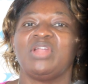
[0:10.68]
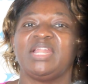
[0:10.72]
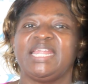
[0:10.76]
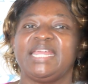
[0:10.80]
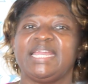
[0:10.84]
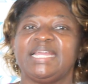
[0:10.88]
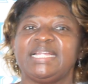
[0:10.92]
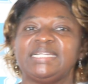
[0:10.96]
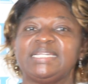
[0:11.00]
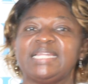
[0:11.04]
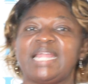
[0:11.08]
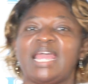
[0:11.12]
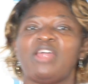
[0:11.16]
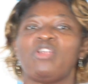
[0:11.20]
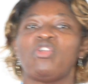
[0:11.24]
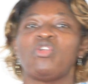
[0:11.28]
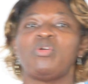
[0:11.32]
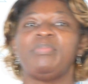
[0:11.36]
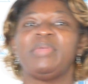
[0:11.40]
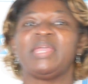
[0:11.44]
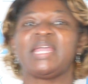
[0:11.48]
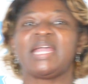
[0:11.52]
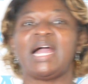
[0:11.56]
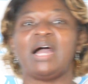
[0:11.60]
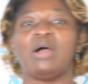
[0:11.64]
morning,
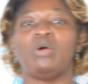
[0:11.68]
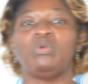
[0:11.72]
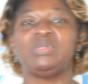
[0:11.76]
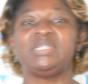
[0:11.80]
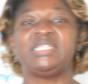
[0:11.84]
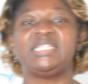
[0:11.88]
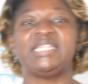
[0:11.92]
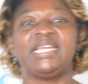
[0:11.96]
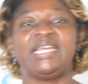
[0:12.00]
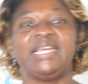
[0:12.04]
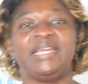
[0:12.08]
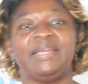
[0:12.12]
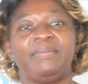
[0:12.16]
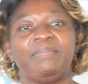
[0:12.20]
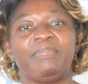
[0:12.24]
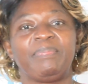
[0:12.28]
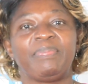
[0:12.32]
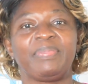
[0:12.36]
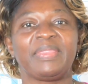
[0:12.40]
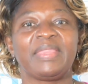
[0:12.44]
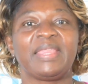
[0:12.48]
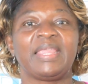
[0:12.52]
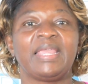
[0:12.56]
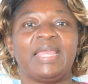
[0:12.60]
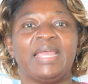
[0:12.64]
Nairobi County.
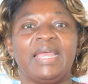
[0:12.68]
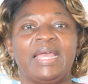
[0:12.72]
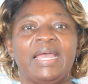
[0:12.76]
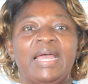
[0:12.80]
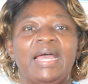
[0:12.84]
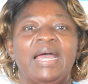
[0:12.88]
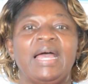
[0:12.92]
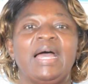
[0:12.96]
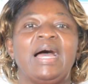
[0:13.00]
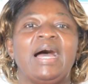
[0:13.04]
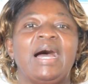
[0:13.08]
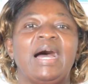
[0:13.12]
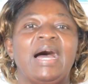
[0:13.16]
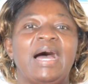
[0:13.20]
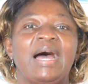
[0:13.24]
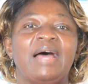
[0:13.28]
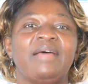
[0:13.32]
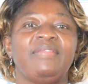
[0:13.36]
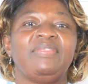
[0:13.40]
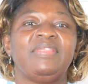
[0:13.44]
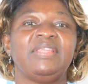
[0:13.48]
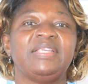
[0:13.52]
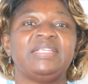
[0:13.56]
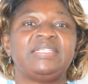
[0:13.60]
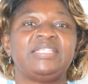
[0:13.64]

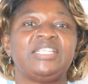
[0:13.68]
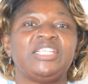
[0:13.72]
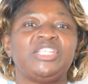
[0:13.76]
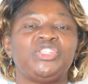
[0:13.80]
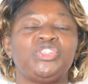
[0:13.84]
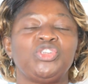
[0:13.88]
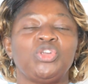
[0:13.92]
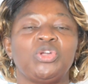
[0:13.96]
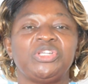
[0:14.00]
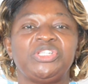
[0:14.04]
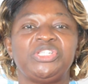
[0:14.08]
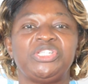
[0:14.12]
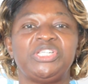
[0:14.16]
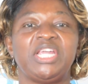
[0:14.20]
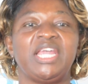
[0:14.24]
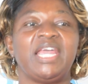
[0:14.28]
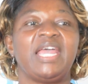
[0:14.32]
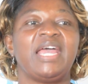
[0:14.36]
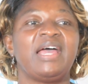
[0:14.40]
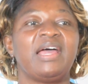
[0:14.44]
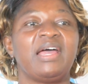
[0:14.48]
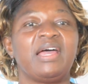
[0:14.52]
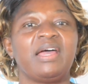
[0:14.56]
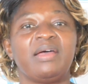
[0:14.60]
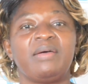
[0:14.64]
This is your
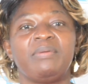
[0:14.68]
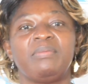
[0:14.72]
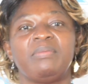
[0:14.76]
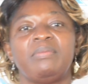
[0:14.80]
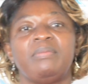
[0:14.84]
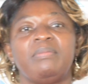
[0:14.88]
chair,